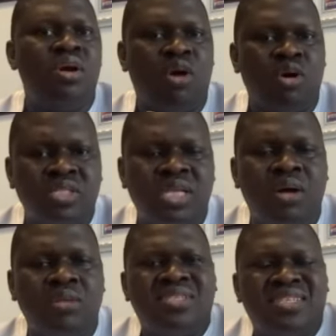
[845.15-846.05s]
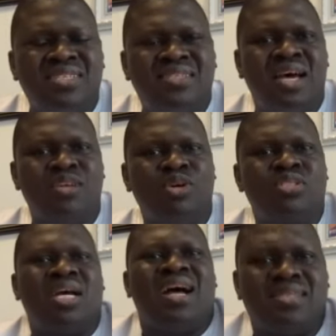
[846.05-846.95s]
Cut down things that are not
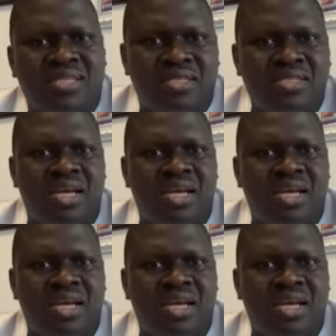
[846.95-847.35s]
assets.